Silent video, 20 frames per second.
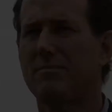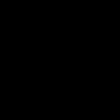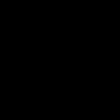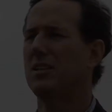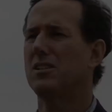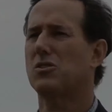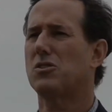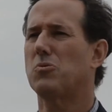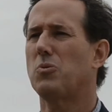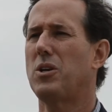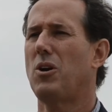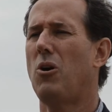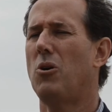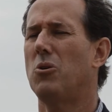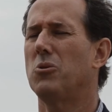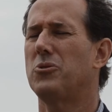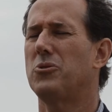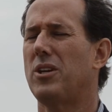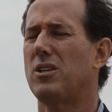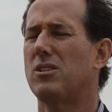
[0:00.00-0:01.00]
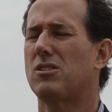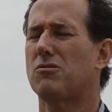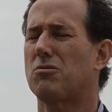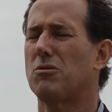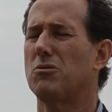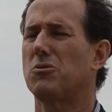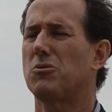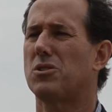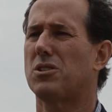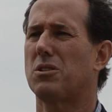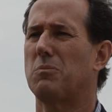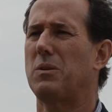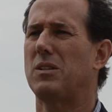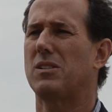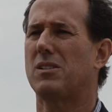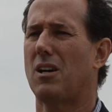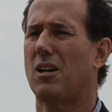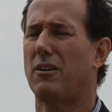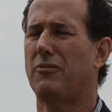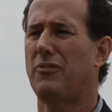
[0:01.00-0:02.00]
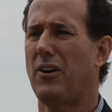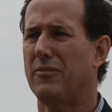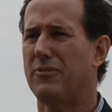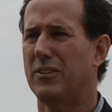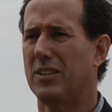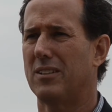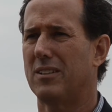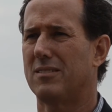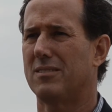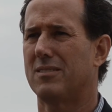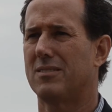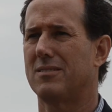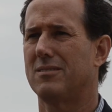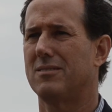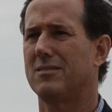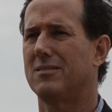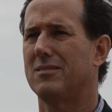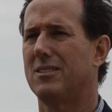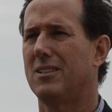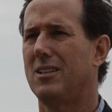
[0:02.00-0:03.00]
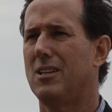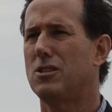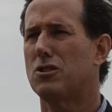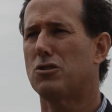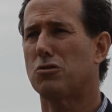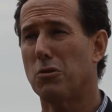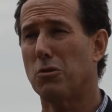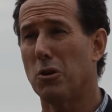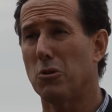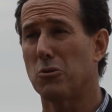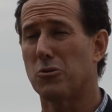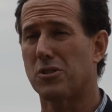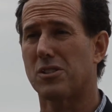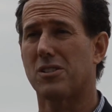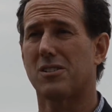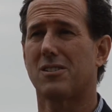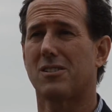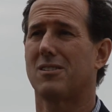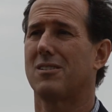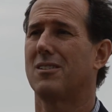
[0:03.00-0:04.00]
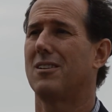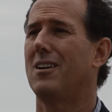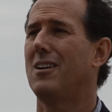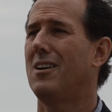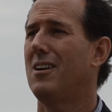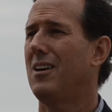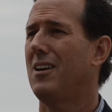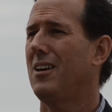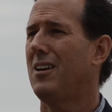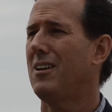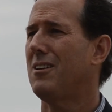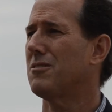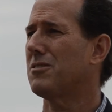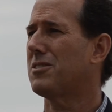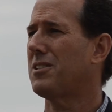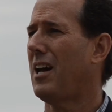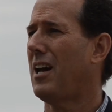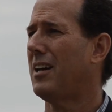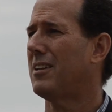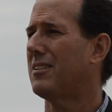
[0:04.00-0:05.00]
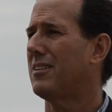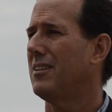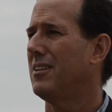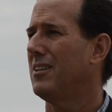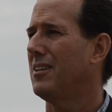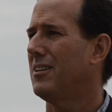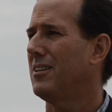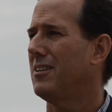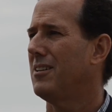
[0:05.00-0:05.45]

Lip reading: As we hold these truths to be self-evident, truths, here's that